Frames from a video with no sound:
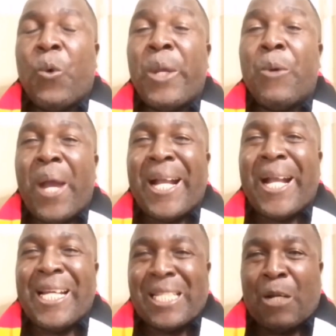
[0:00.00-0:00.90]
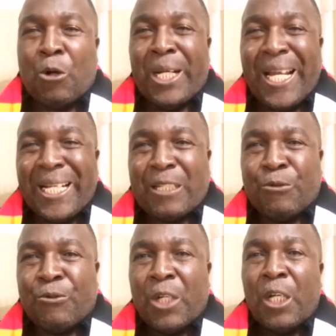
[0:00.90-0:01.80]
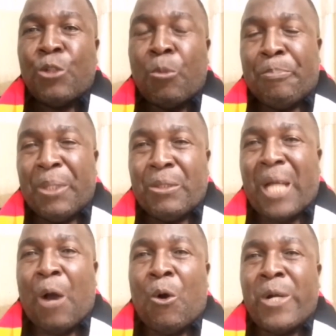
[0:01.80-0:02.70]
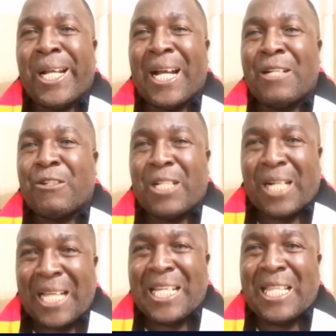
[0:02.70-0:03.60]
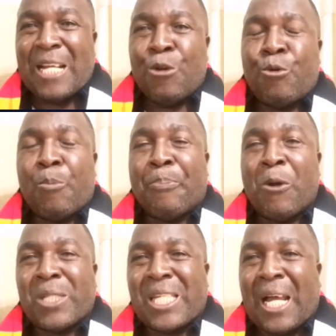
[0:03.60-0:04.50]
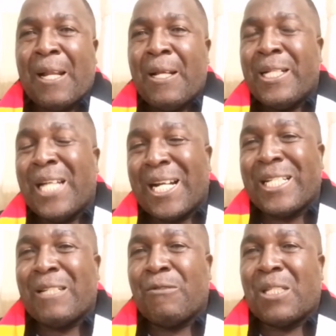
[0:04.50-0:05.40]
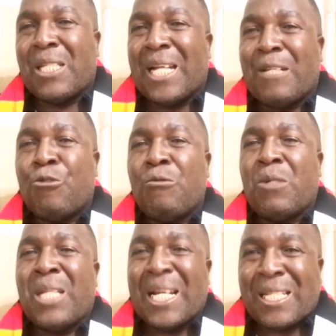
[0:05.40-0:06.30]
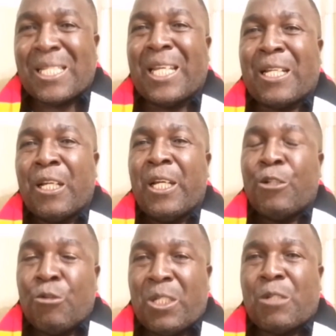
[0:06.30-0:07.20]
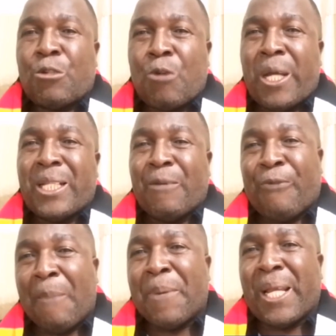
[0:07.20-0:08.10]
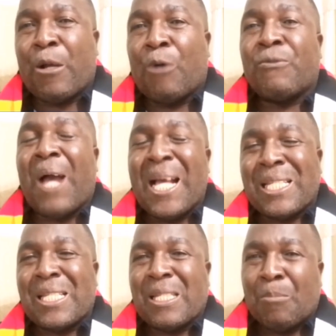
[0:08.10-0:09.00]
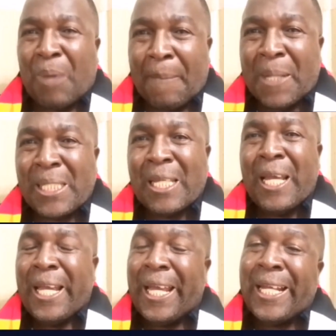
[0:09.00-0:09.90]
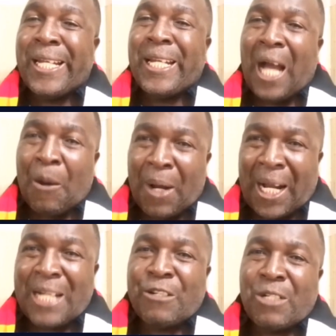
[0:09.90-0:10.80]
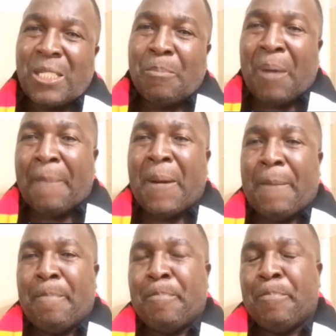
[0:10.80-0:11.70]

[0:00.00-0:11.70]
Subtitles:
we work as a collective to build our own country, rather than to poster narratives that seek to destroy the fabric of us Zimbabweans and our country, Zimbabwe.